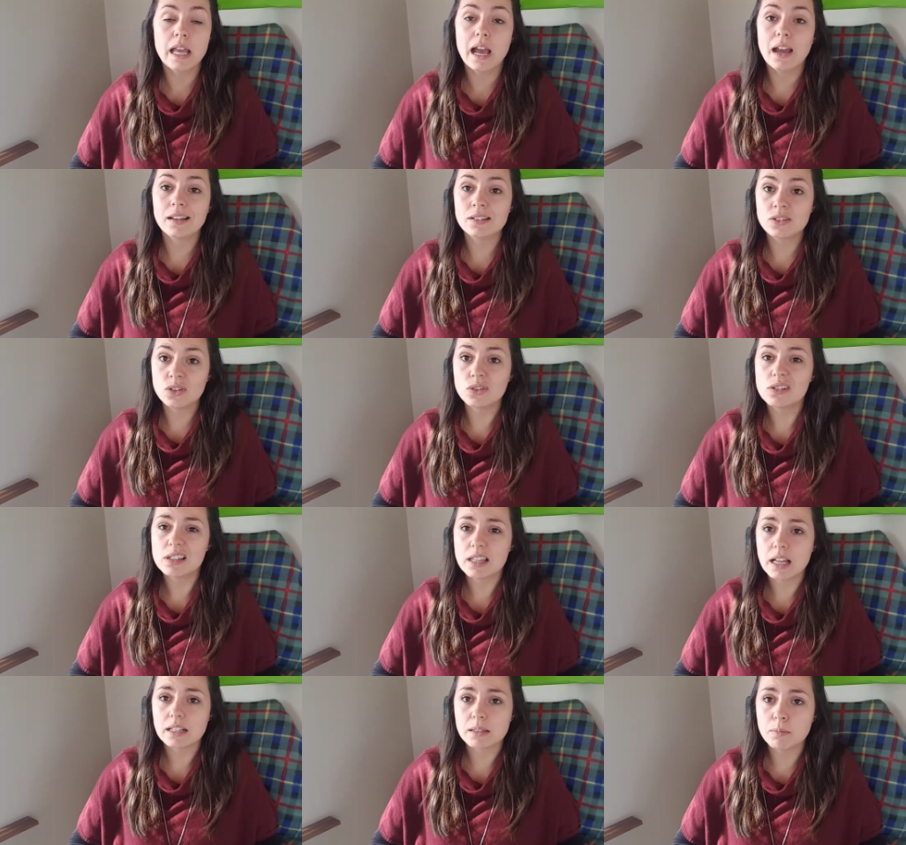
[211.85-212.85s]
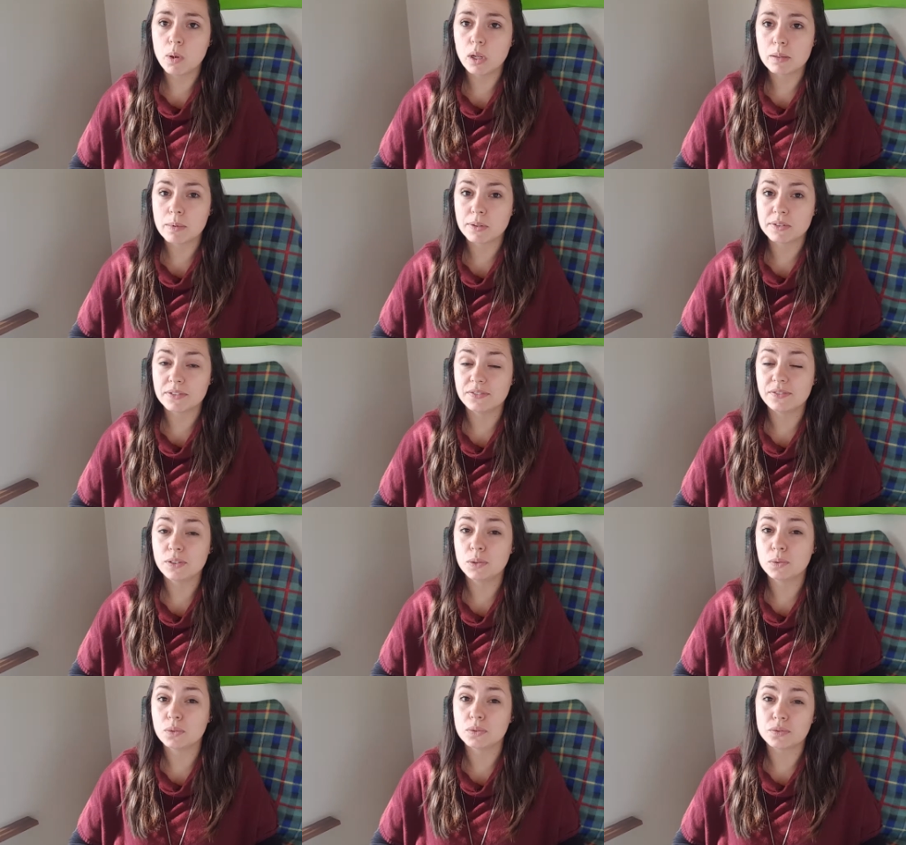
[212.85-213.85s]
And does that small amount of
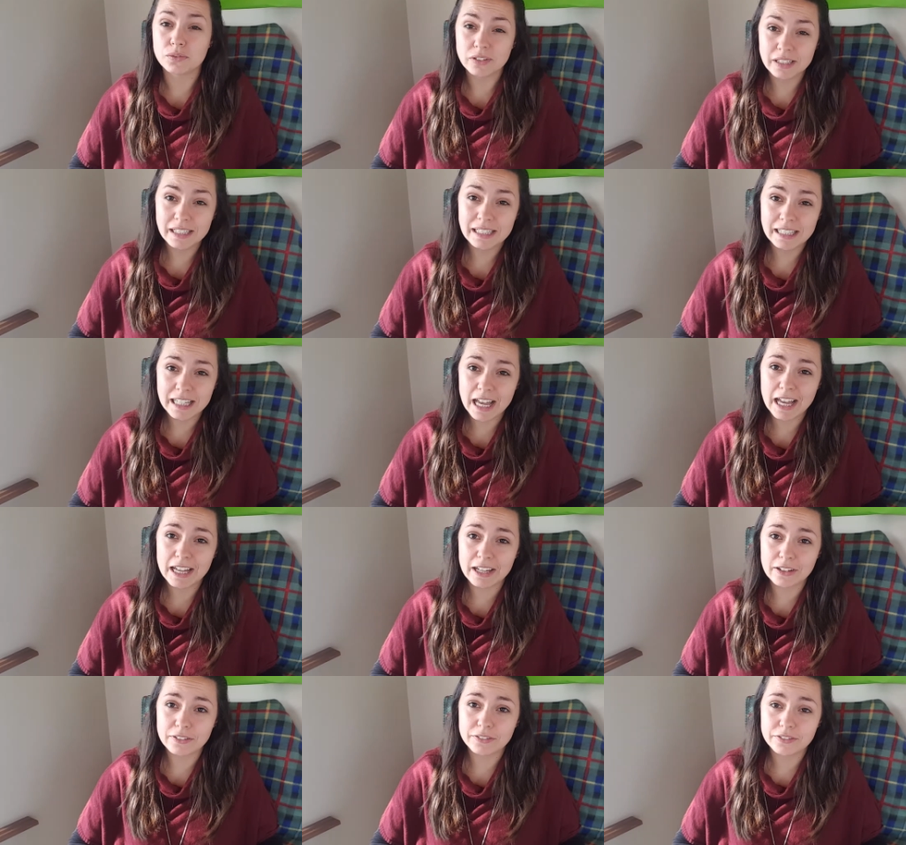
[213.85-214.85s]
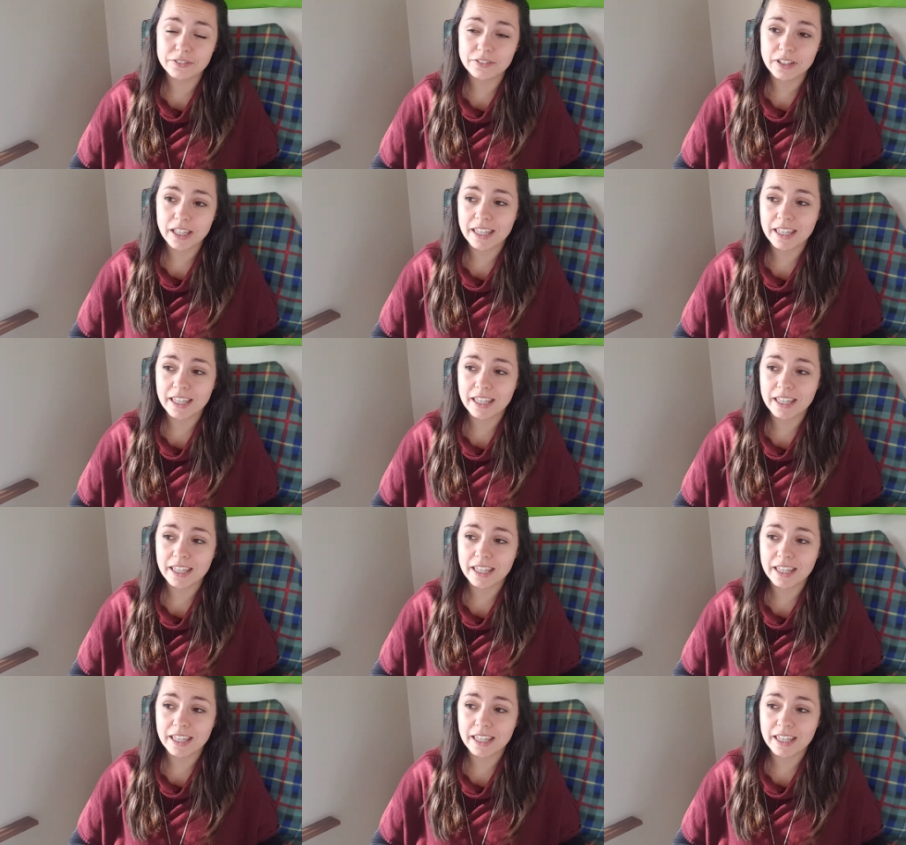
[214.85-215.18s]
food really have